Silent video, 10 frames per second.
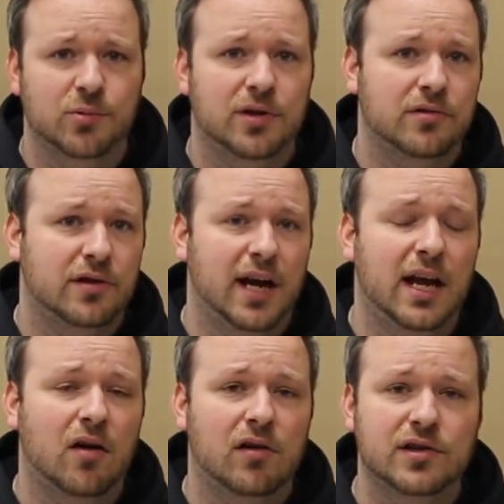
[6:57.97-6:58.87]
whether
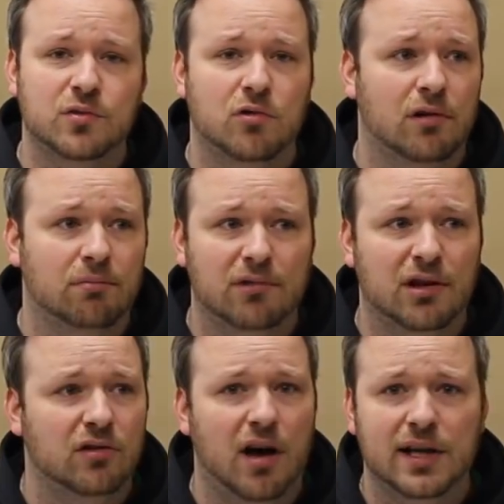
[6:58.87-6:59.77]
they're ARs or
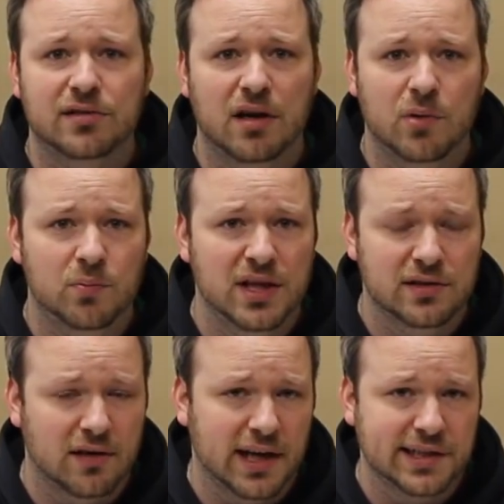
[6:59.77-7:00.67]
Glocks or
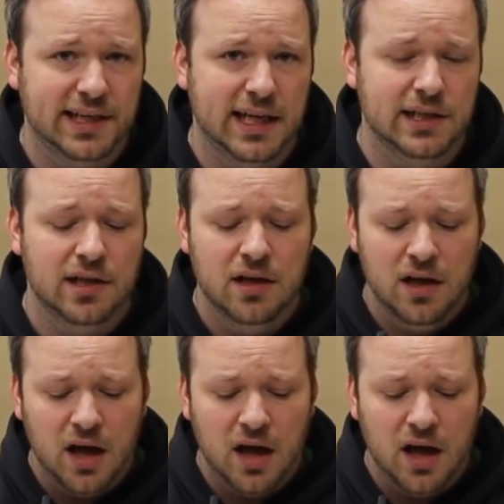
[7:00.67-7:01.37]
M&Ps or XDs.